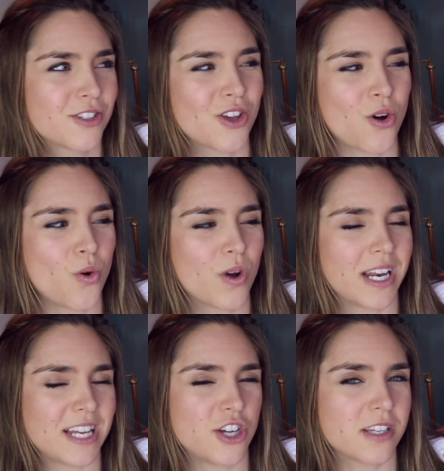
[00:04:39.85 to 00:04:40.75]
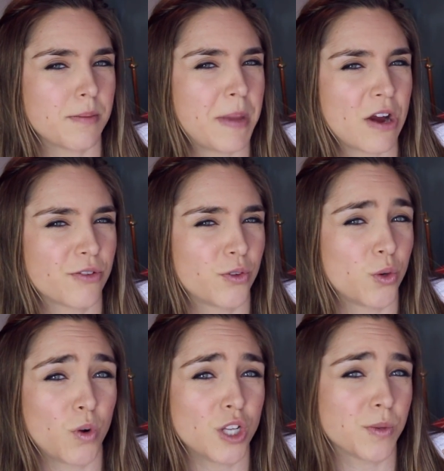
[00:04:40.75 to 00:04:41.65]
so can I chase a bear through
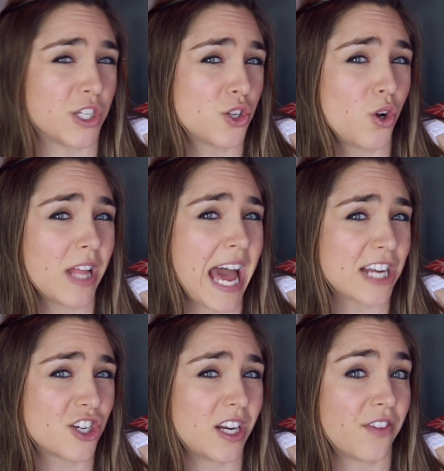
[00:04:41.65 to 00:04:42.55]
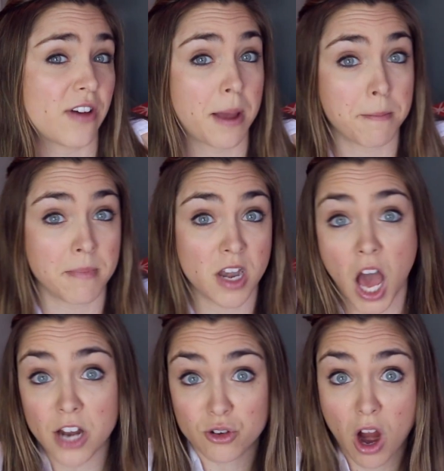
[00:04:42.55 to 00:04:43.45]
the woods with a dull hatchet if I'm
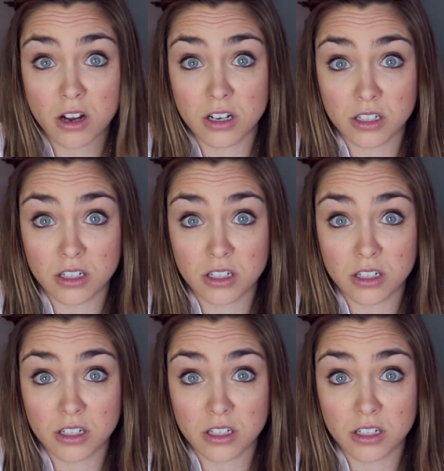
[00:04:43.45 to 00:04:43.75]
not drunk?